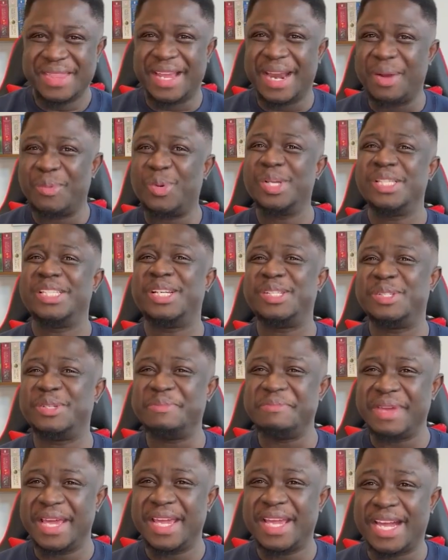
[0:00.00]
that I wanted to
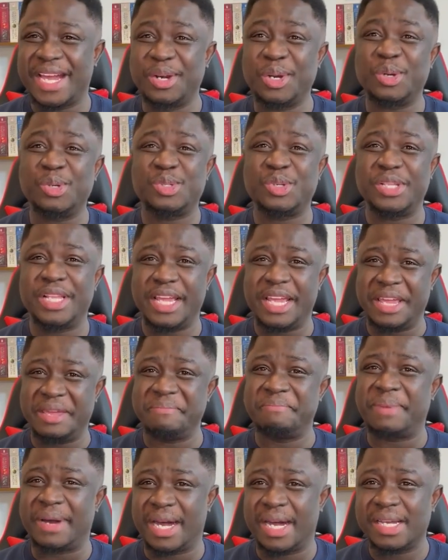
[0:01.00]
make and also the
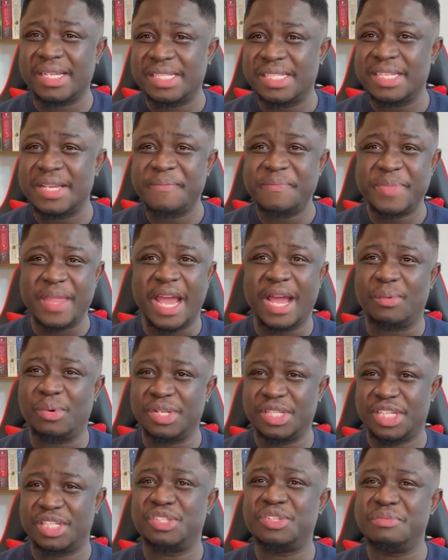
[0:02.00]
impact I
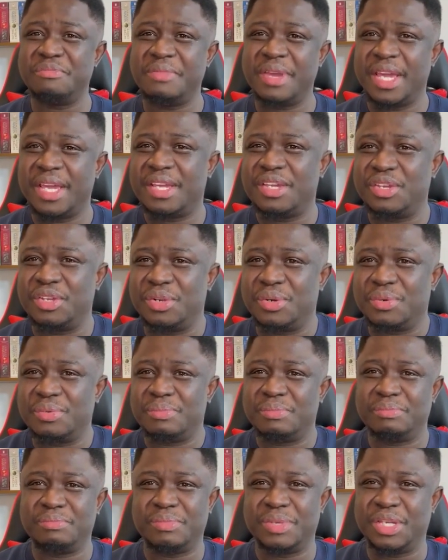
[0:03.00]
wanted to make,
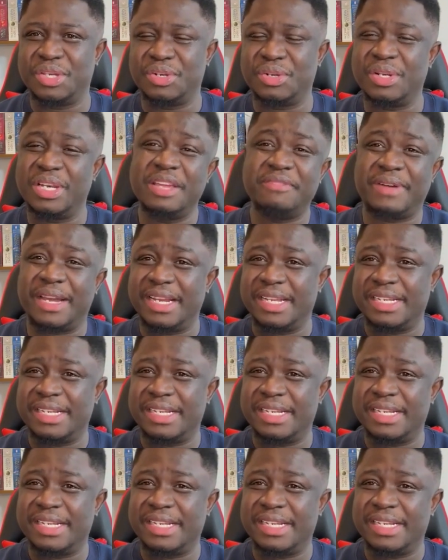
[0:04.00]
leave an